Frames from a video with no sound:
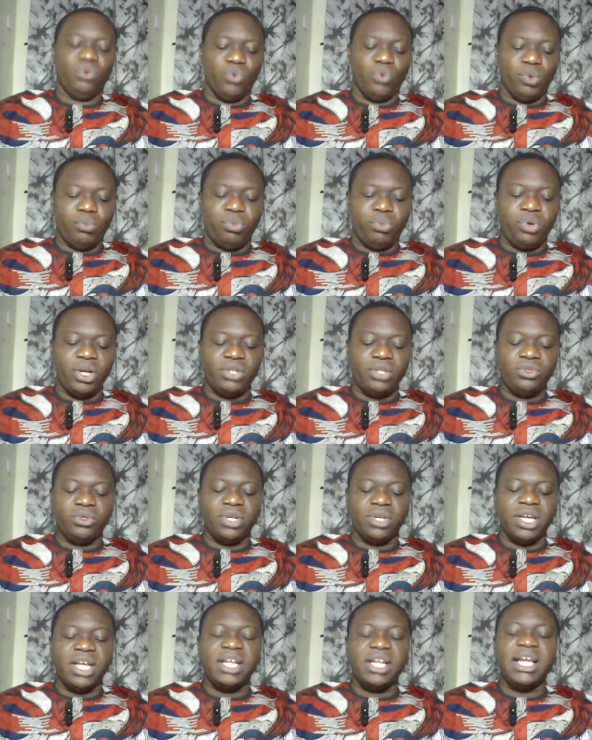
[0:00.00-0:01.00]
We pray
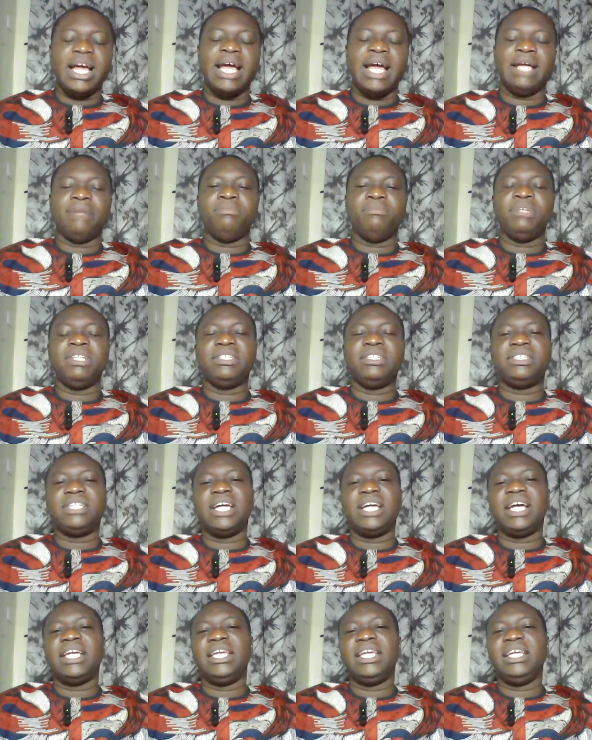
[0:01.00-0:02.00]
together. I
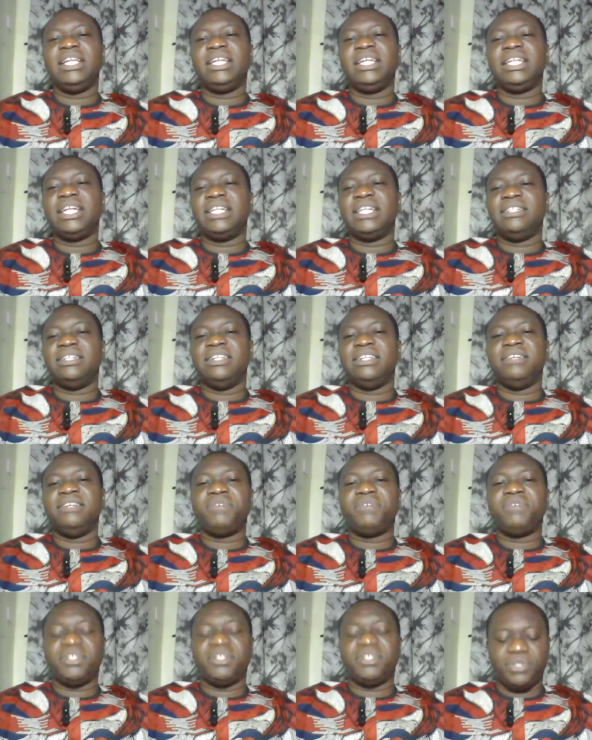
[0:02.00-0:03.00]
minister healing and
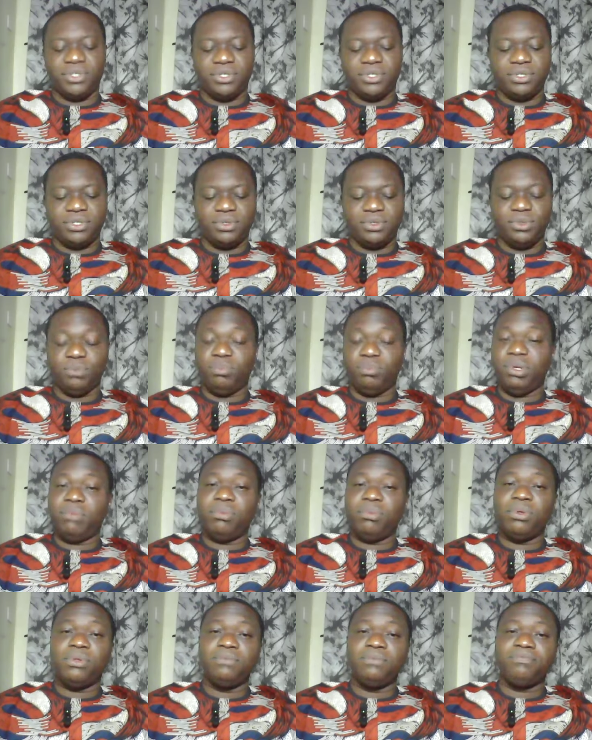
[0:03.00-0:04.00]
deliverance to
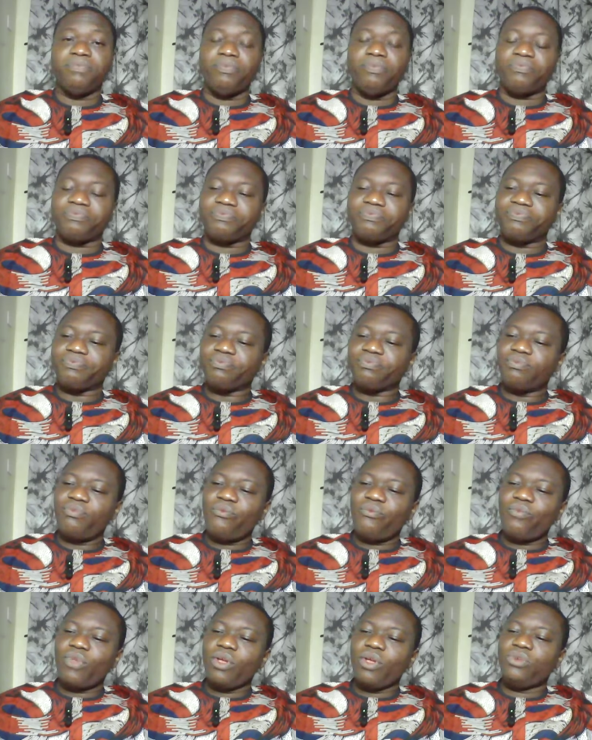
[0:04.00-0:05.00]
people.
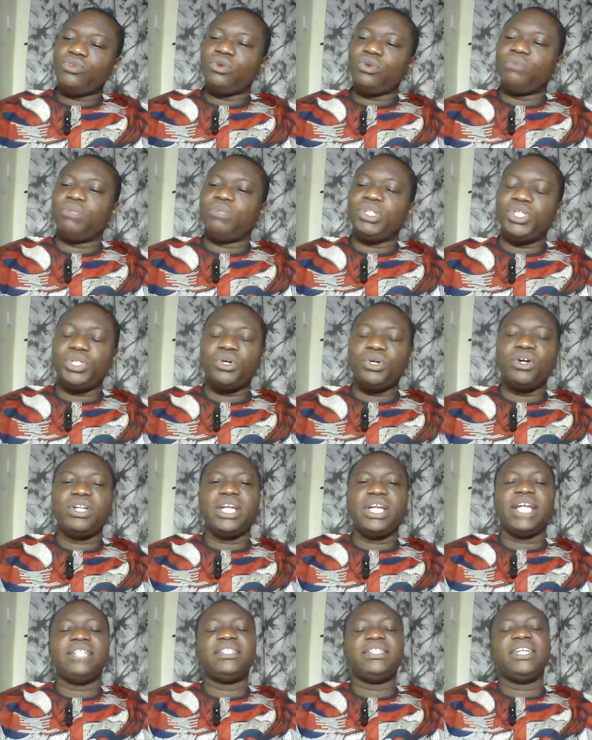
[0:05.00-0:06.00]
So be sure
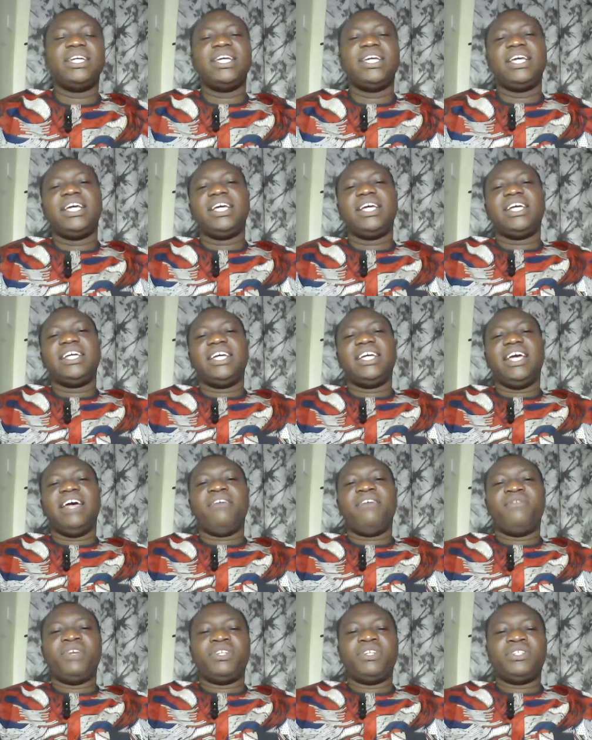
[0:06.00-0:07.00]
that
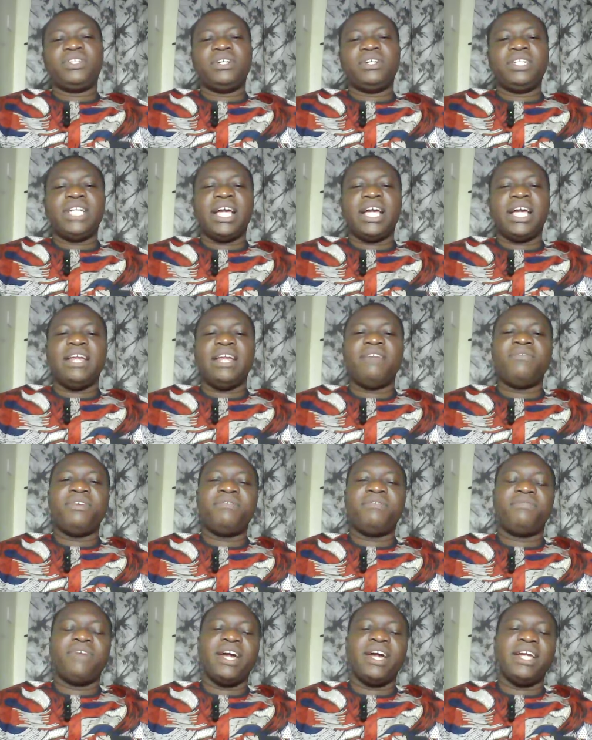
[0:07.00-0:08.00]
every Sunday and
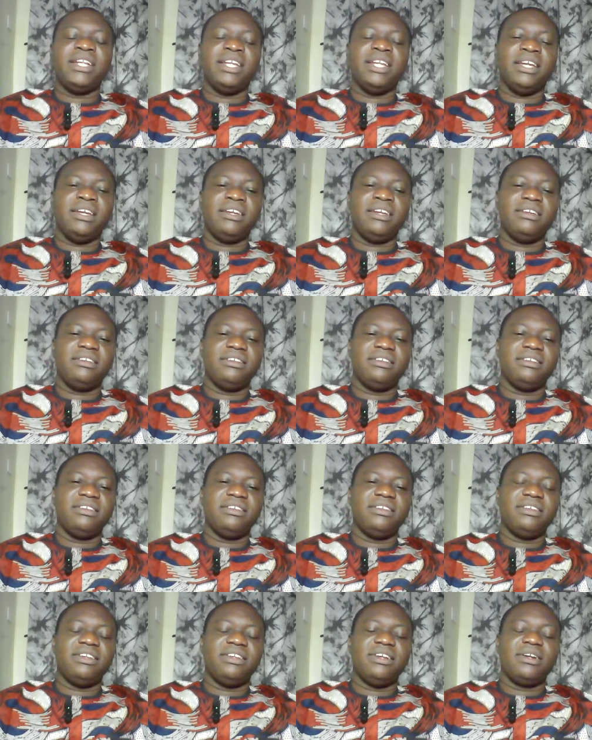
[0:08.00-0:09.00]
every Friday,
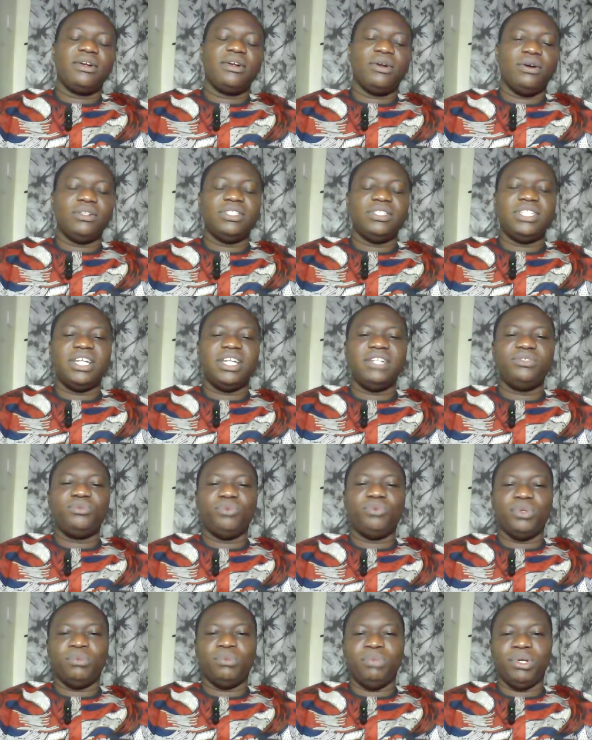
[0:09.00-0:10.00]
content
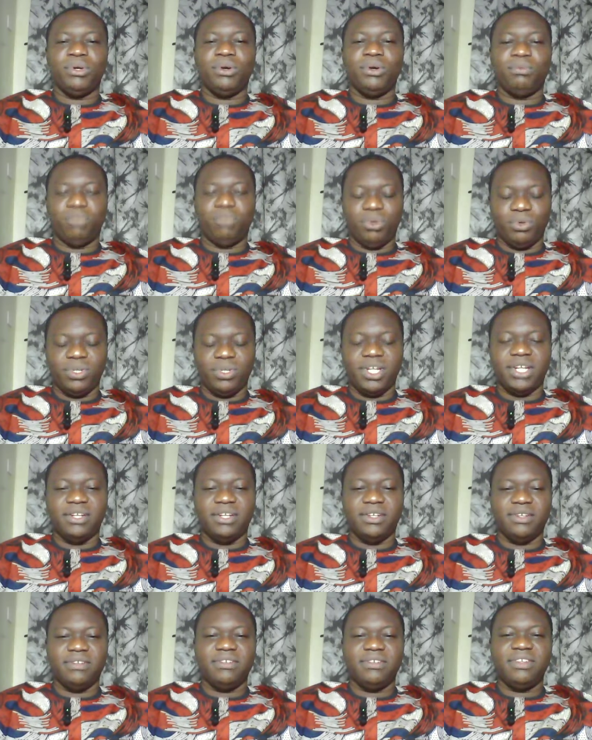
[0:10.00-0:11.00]
will be
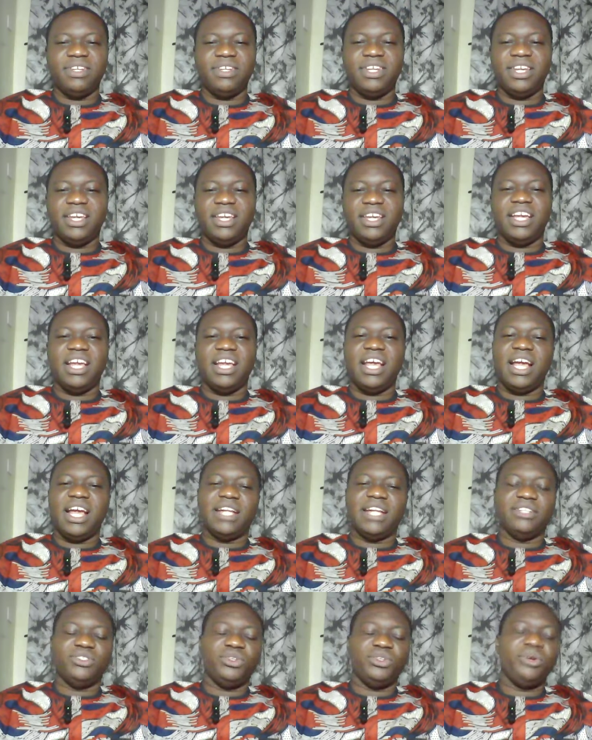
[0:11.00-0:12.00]
uploaded.
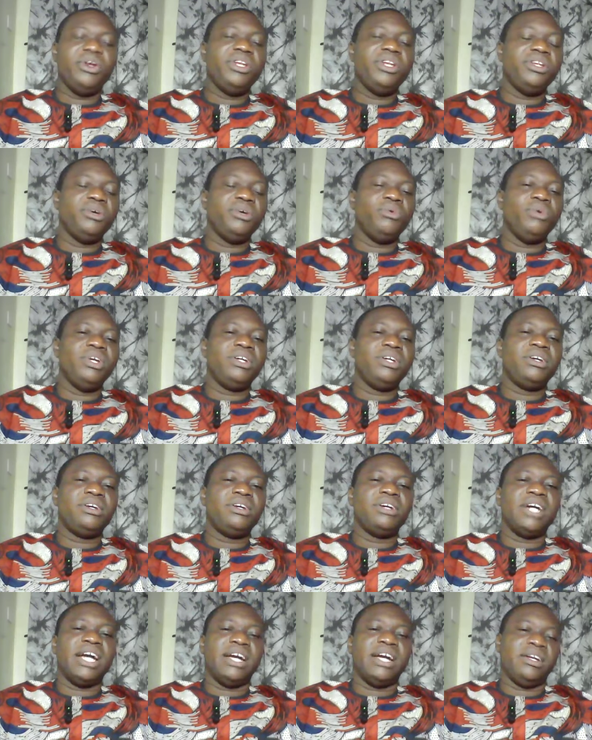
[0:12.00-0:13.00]
And during the week,
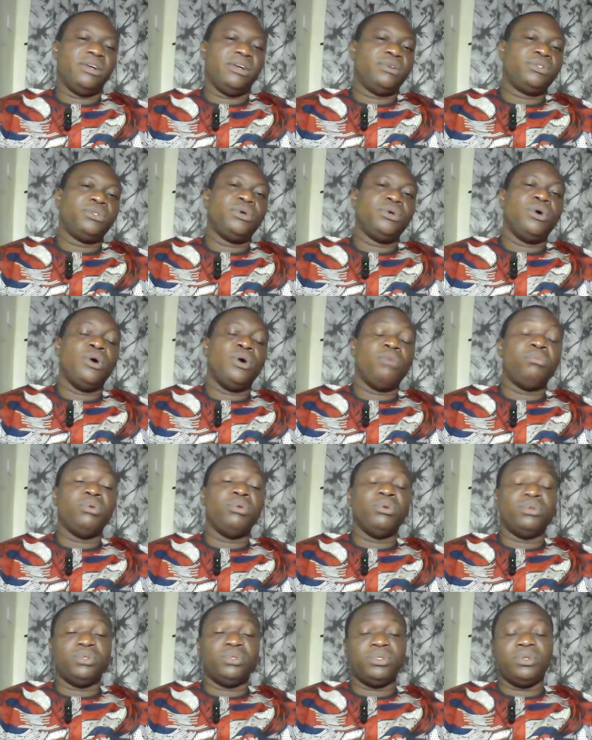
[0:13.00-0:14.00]
I also
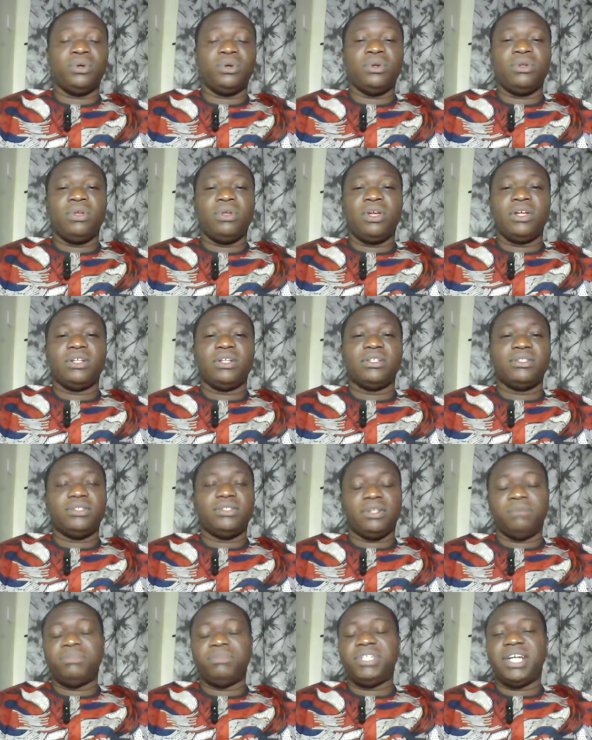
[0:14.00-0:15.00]
upload
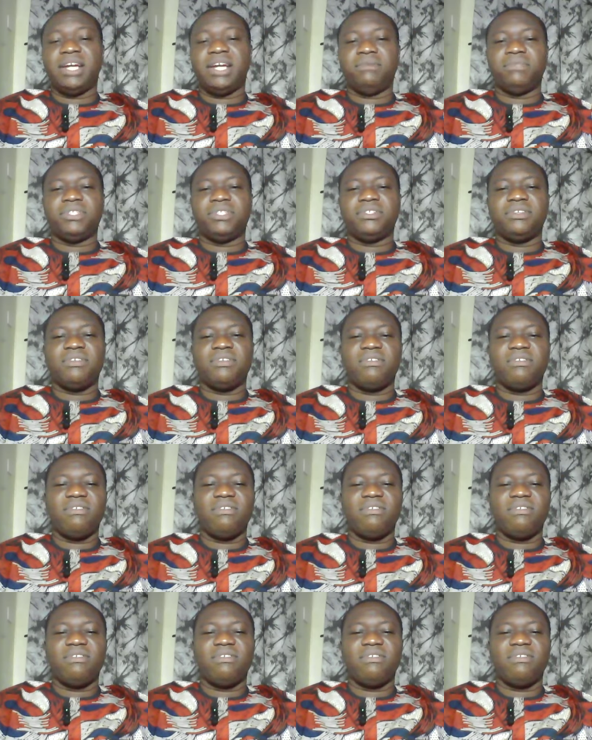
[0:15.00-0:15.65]
sometimes.